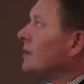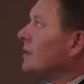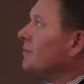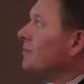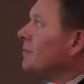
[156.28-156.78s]

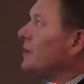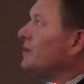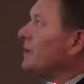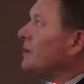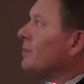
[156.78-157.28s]

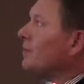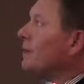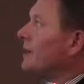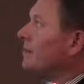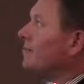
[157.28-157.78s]
information about
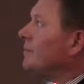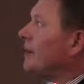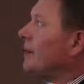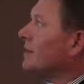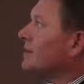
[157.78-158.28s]
the
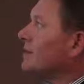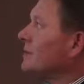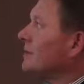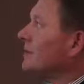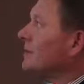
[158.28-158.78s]

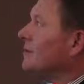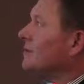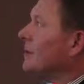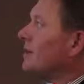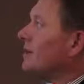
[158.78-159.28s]
directors and then the
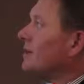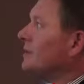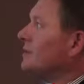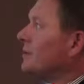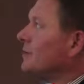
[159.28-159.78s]

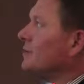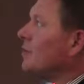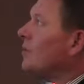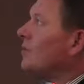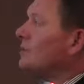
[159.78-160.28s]
shareholders, because
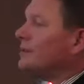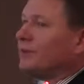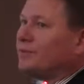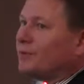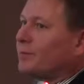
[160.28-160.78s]
all of this
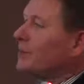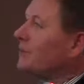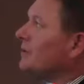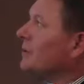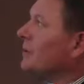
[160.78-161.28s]

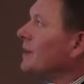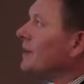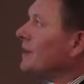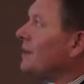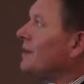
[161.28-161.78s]
information
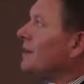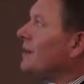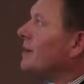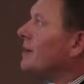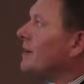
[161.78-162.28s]
in
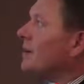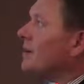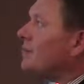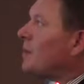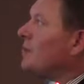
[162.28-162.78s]
the
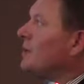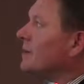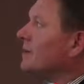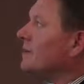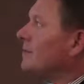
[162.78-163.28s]

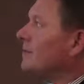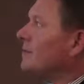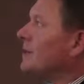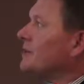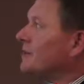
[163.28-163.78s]
public
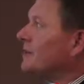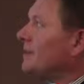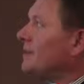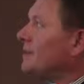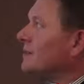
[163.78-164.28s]

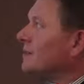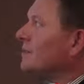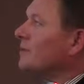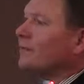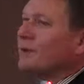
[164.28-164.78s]
registers,
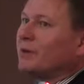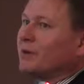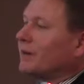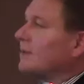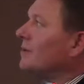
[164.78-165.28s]
so
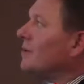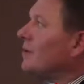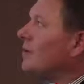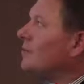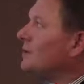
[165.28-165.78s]
everybody can
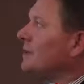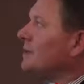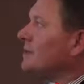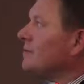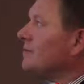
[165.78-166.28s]
obtain
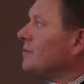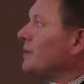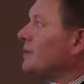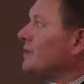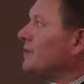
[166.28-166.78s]
this
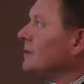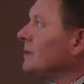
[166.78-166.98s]
information,